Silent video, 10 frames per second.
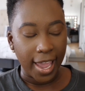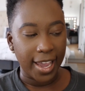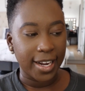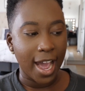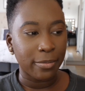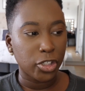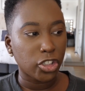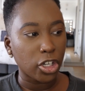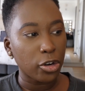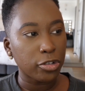And I'm
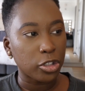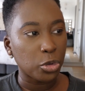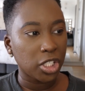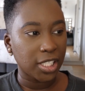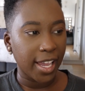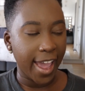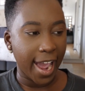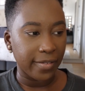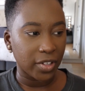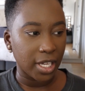so used to
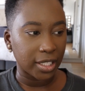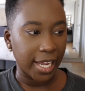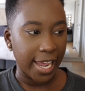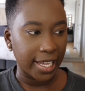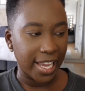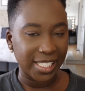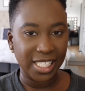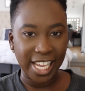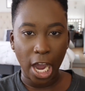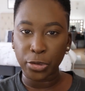having like a
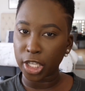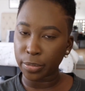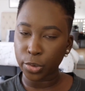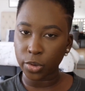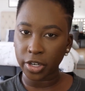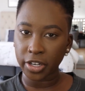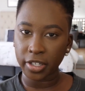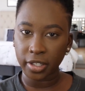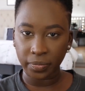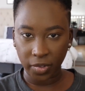sounding
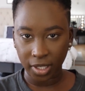board.